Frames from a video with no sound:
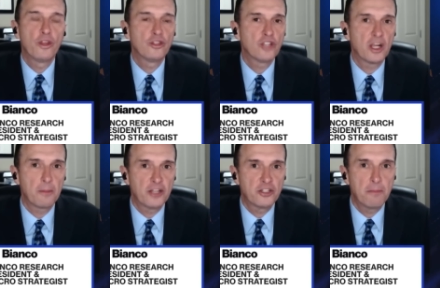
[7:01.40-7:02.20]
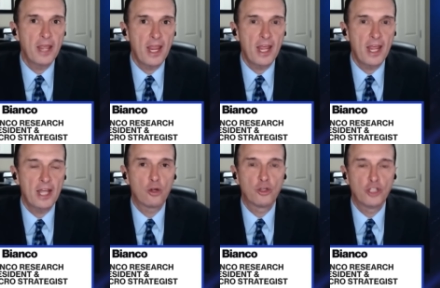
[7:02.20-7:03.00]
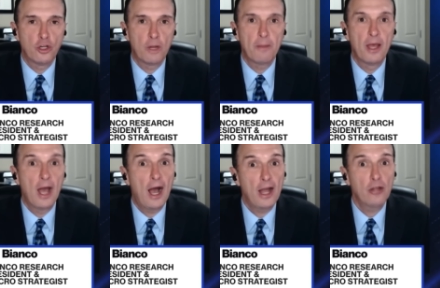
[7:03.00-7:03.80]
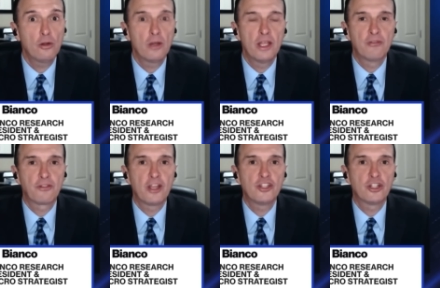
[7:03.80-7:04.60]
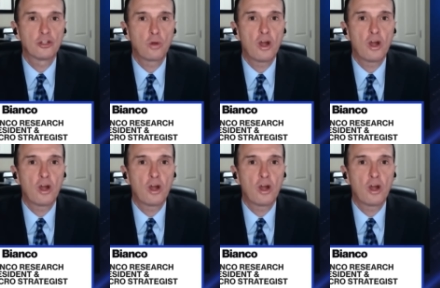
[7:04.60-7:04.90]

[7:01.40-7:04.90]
whether you're talking about Japan or Europe, higher inflation